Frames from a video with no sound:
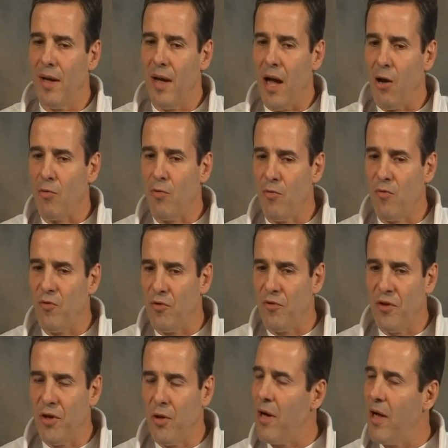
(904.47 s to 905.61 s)
how to
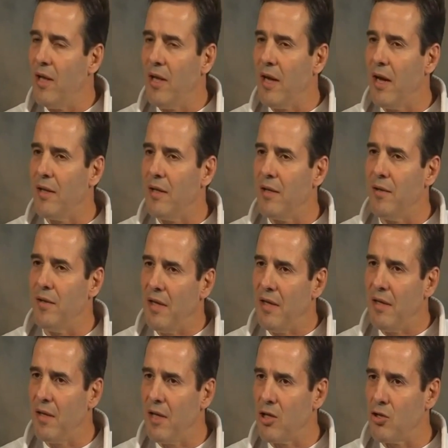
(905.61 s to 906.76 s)
fulfill any kind of
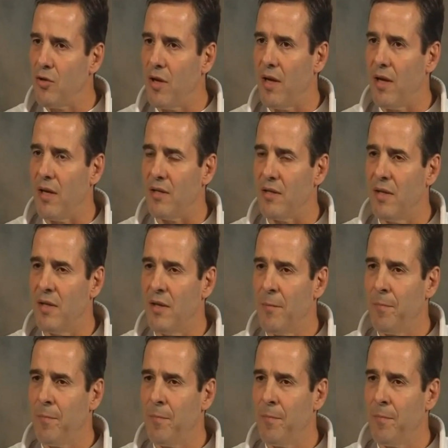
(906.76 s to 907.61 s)
need the student has.